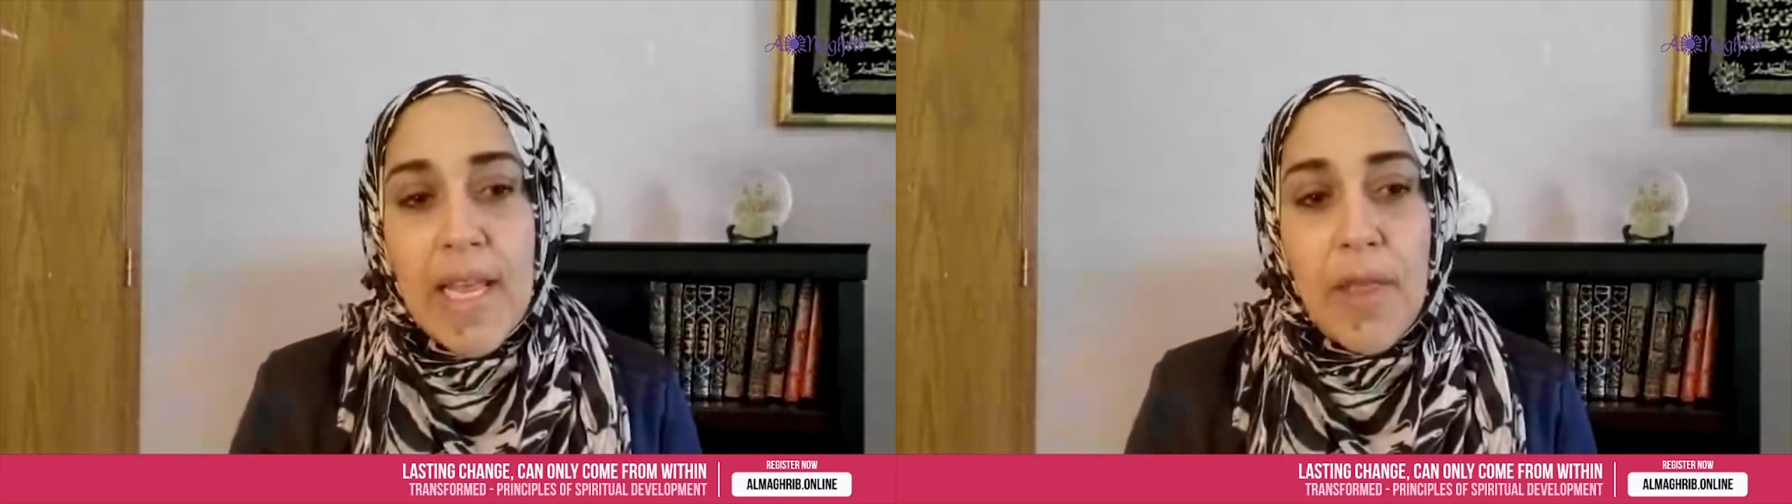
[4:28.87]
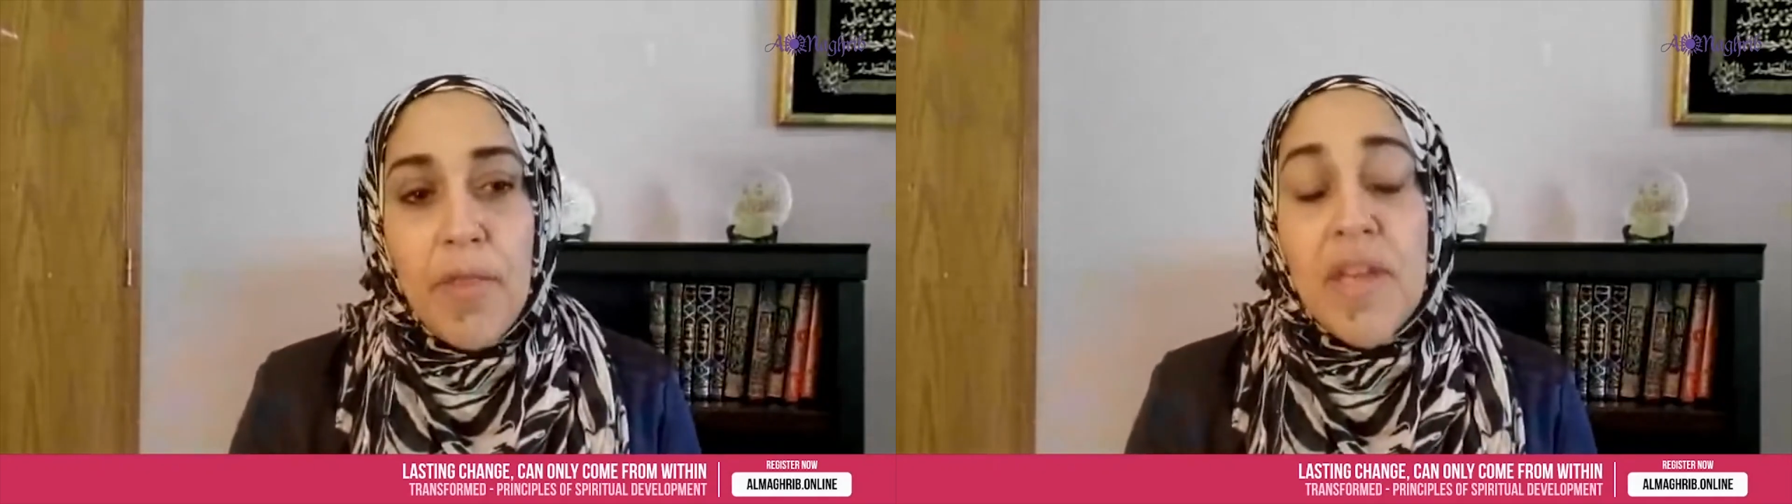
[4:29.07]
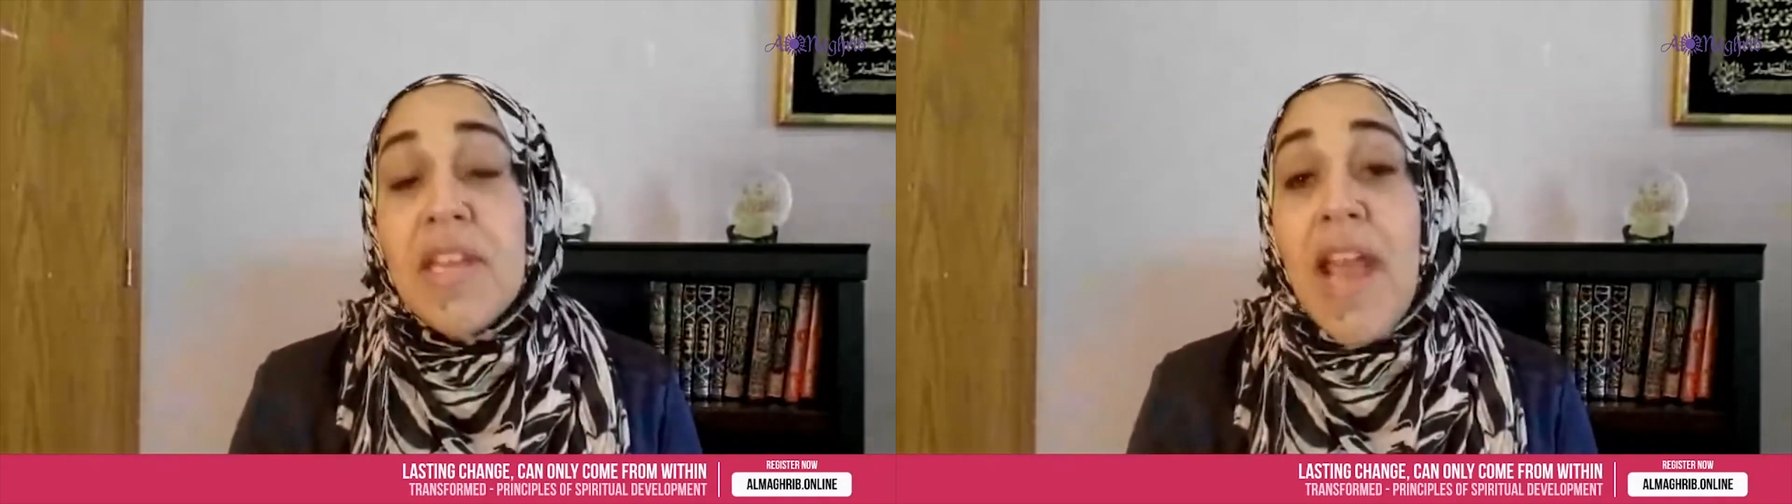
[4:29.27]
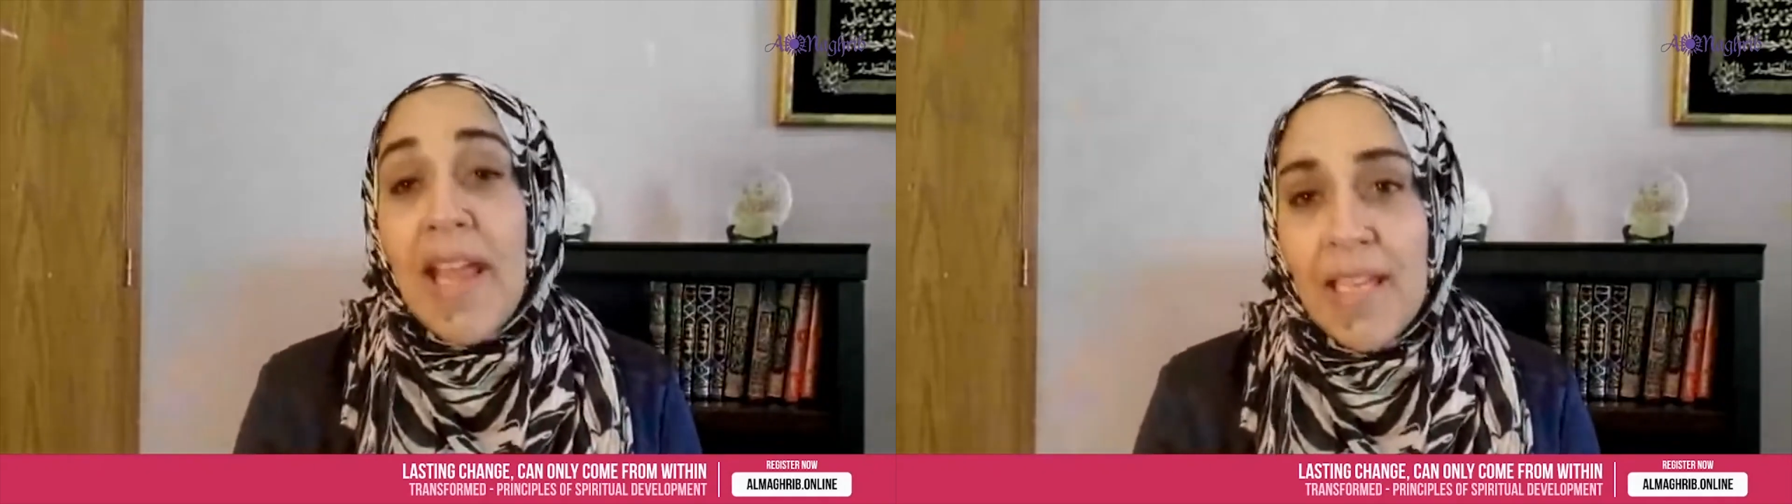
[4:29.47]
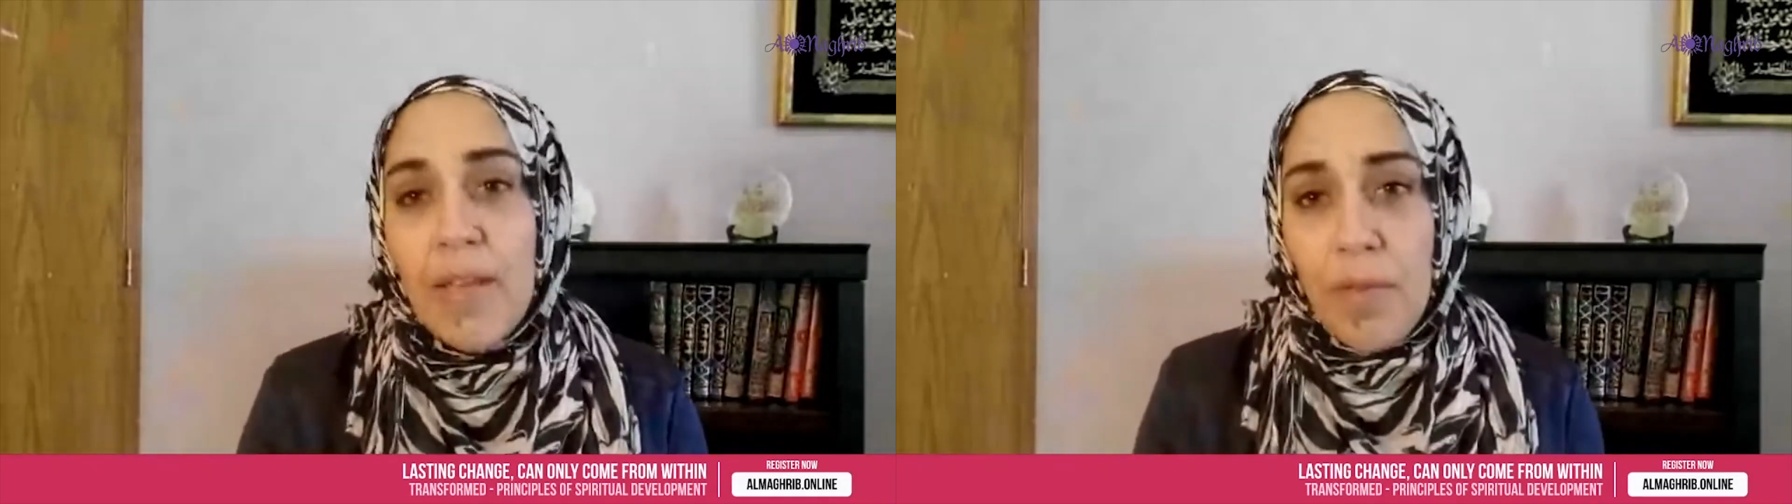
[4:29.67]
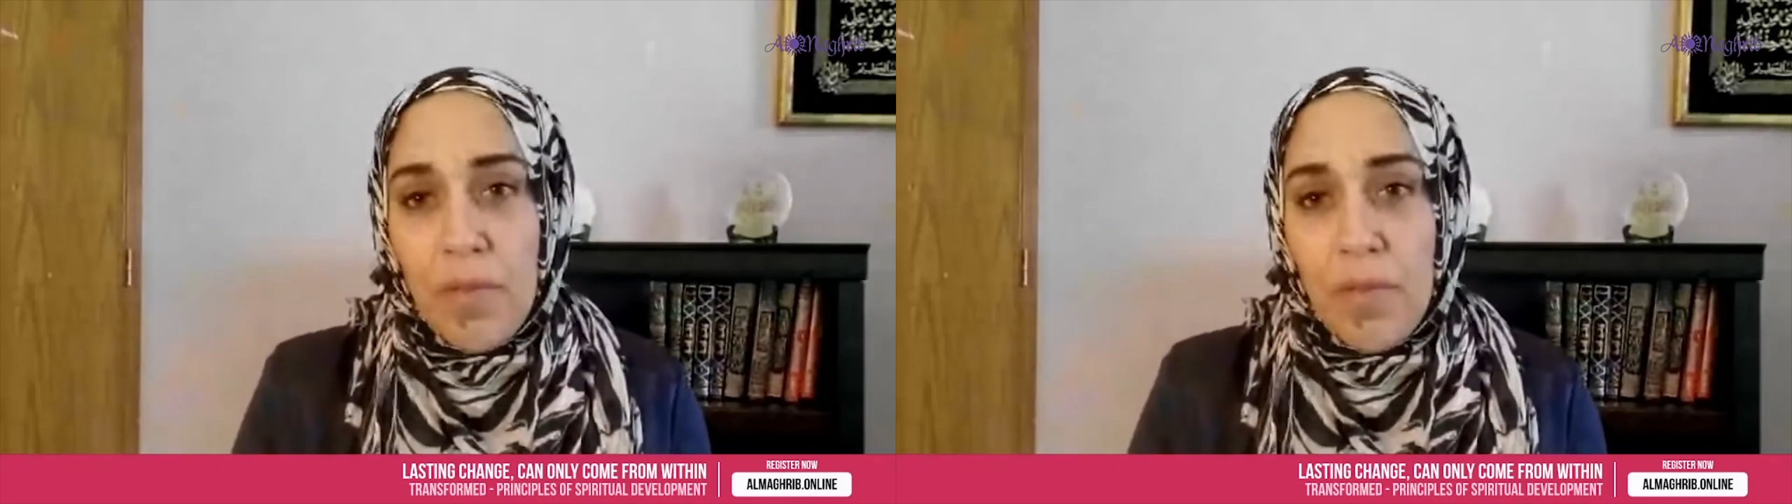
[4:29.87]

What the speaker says: the negative